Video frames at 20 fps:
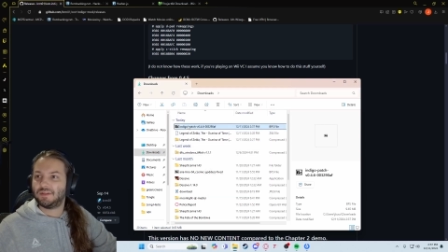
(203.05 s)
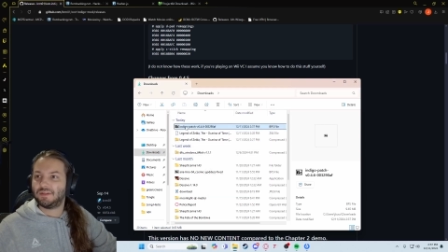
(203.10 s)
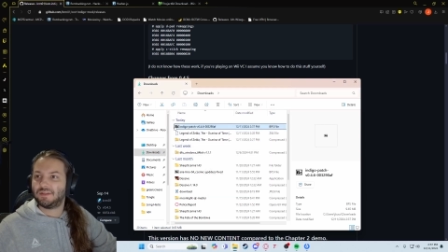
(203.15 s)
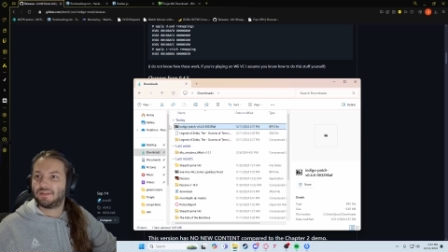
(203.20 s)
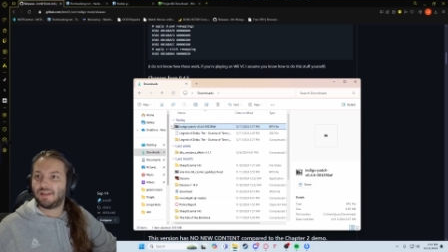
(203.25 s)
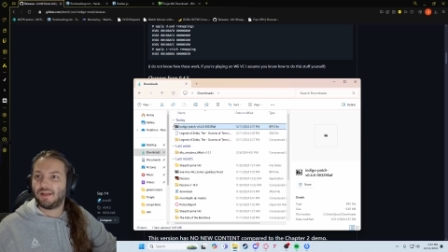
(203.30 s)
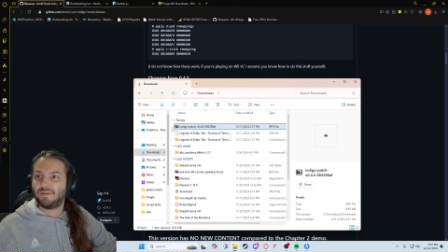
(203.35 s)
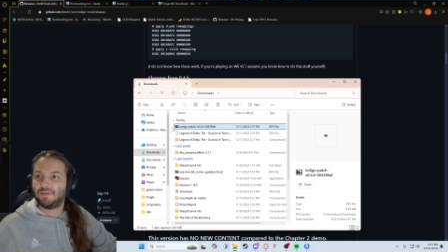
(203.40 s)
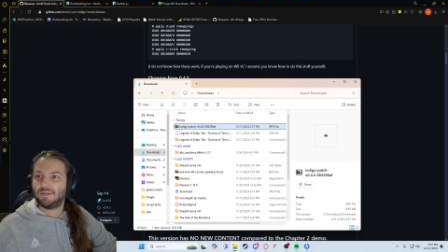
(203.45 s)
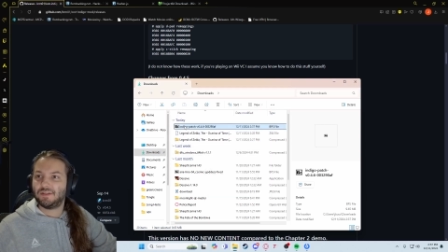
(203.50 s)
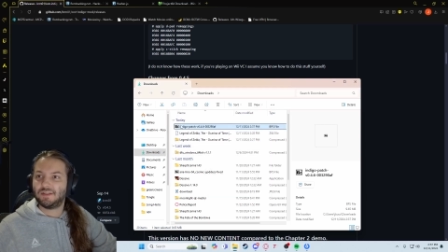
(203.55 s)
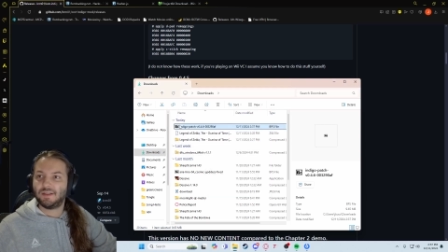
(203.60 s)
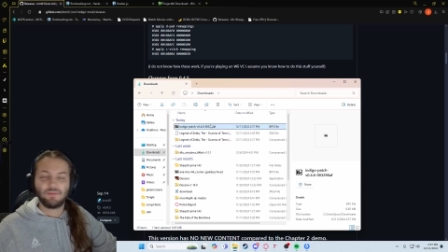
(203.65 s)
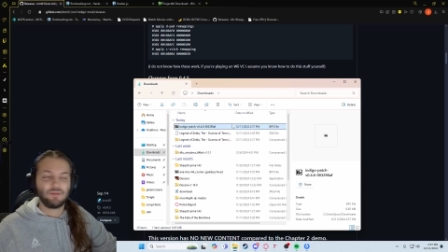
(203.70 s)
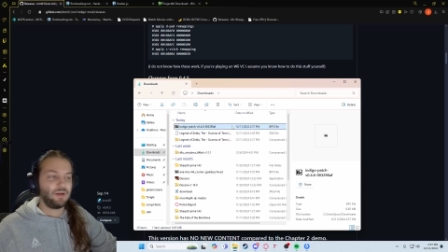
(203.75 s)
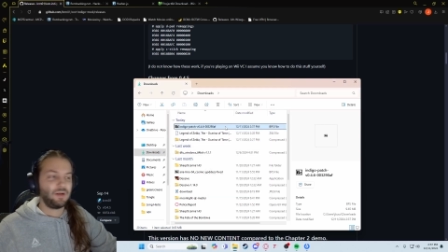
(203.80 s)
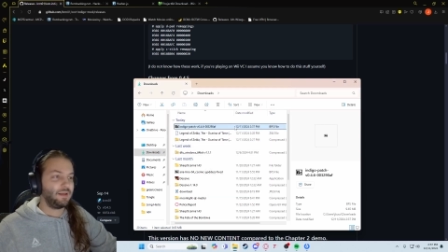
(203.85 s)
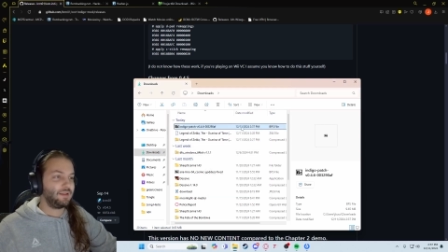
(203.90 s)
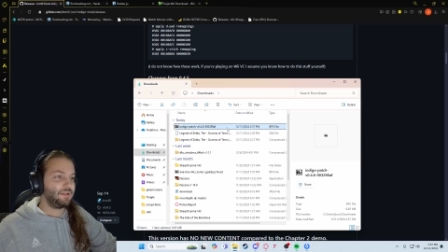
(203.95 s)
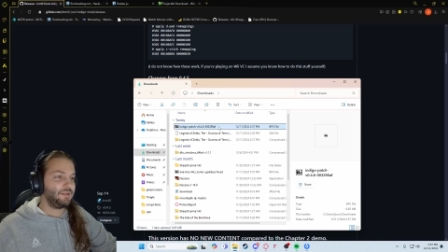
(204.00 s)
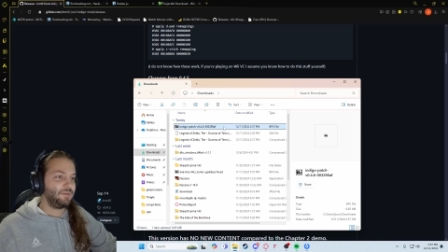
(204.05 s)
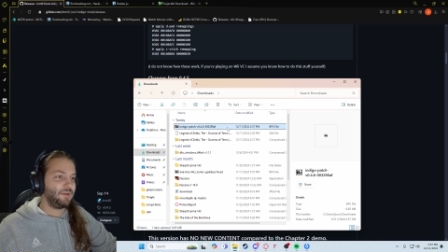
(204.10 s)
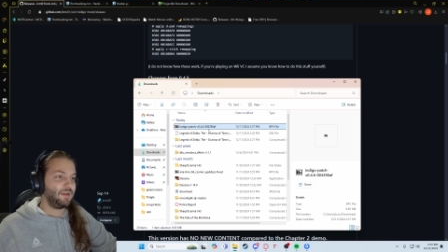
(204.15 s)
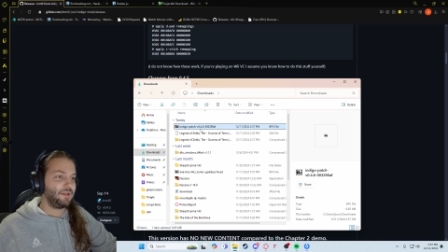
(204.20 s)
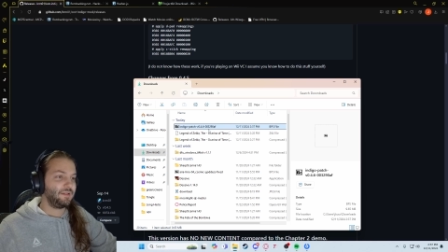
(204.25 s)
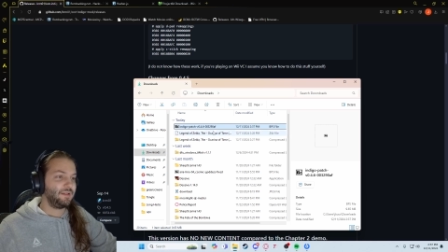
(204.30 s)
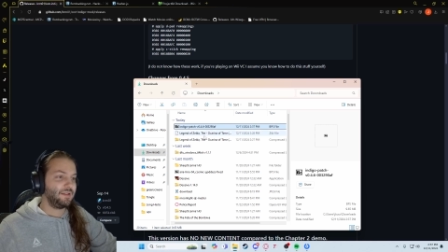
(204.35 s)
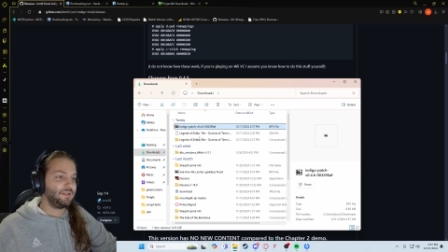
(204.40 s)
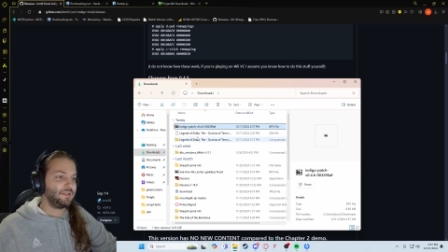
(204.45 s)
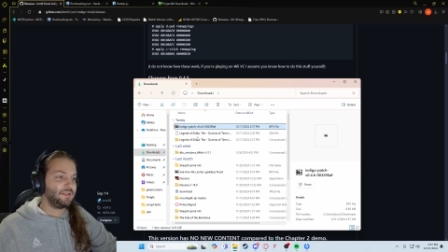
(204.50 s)
7-zip rec
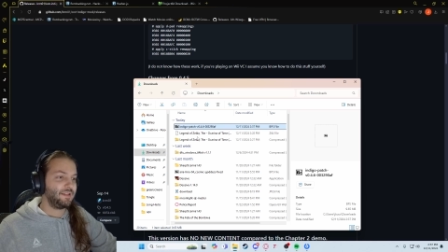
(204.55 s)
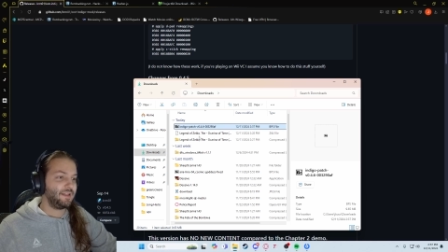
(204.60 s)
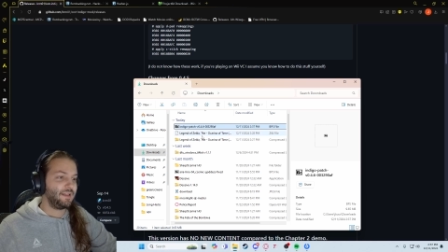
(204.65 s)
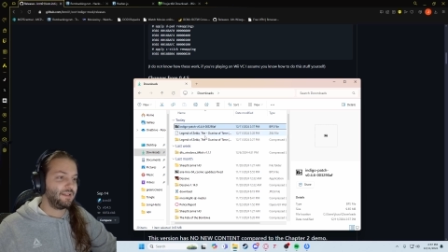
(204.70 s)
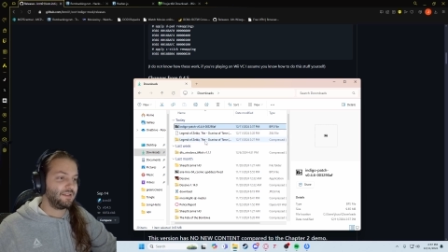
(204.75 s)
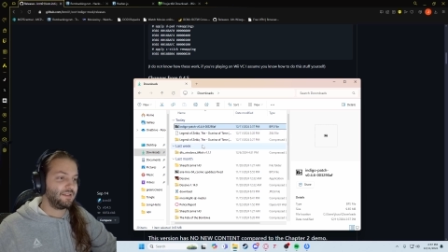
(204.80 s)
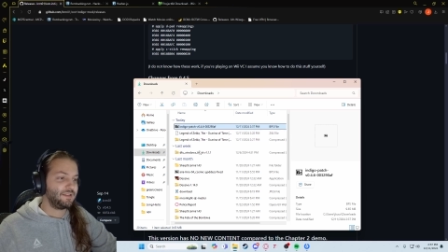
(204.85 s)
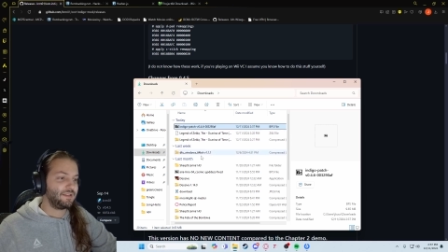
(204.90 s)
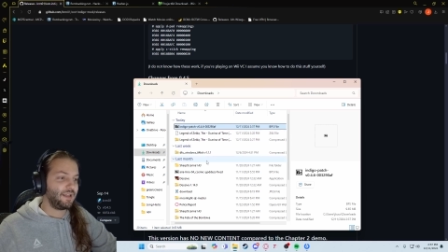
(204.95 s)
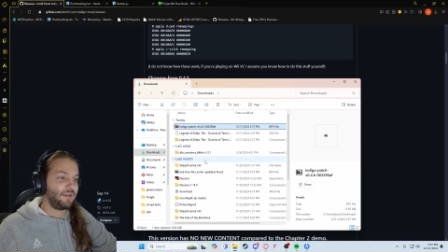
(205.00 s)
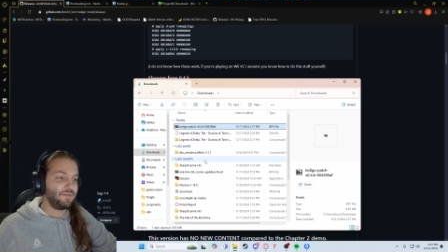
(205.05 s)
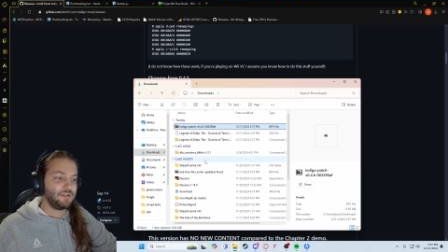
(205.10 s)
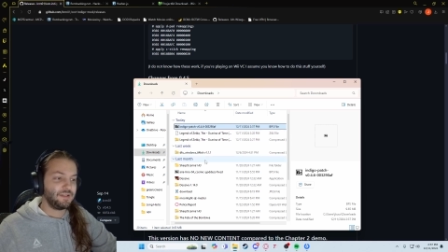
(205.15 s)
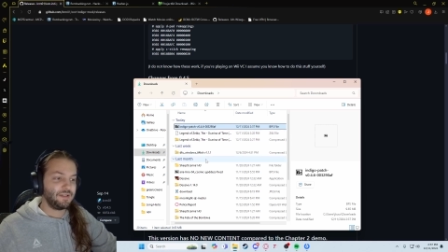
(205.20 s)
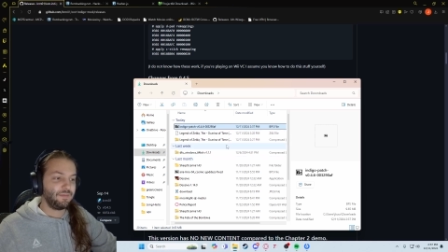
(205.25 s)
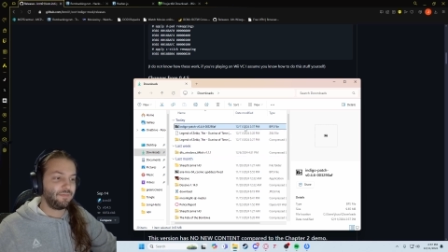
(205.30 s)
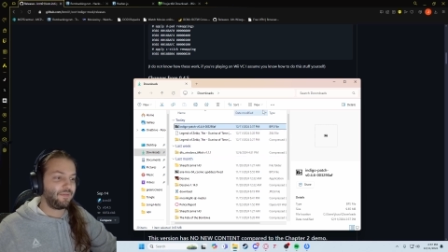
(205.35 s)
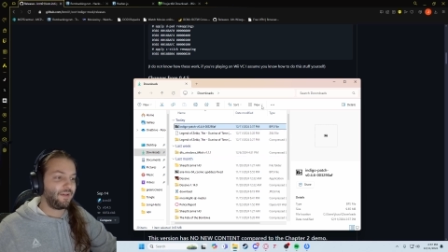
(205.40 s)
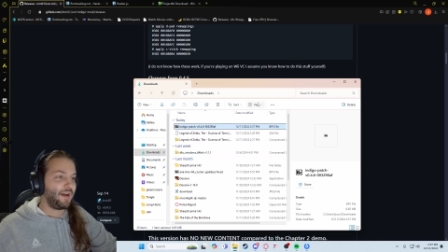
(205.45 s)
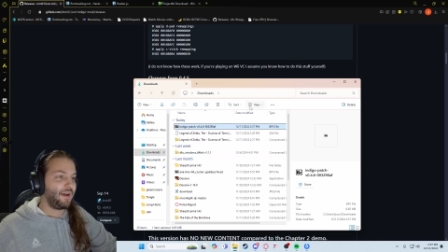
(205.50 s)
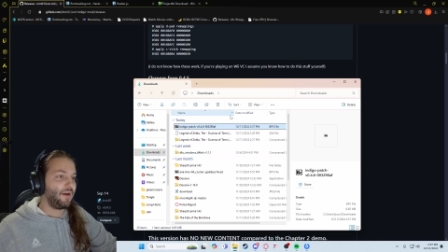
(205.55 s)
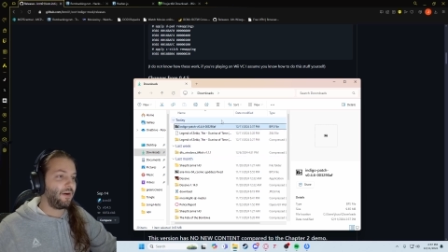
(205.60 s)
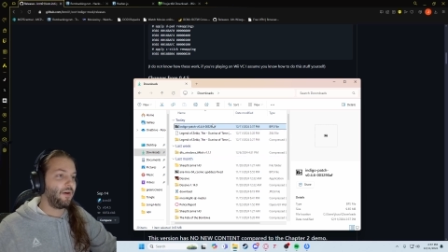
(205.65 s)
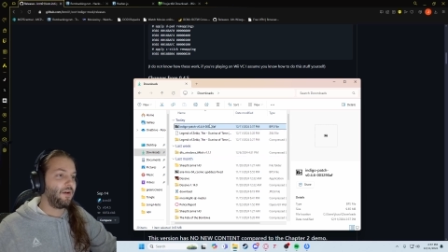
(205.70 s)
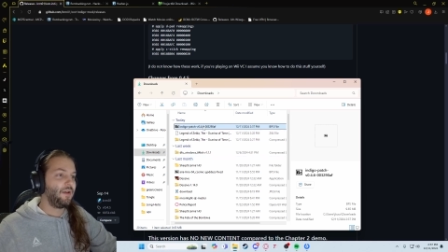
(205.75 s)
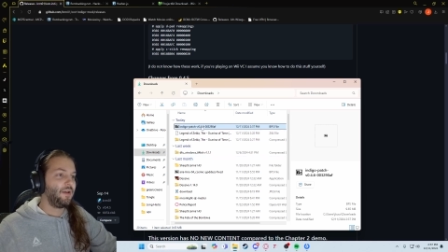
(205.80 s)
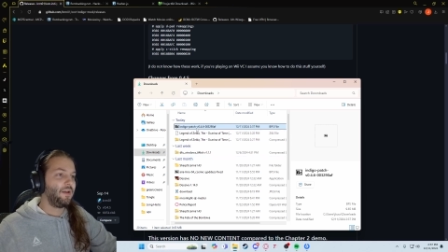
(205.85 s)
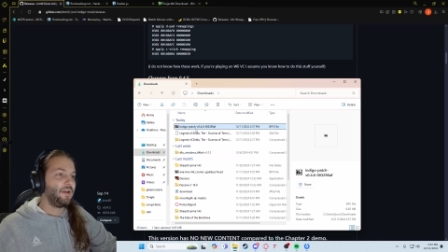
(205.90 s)
recognizes it as a 7-zip file.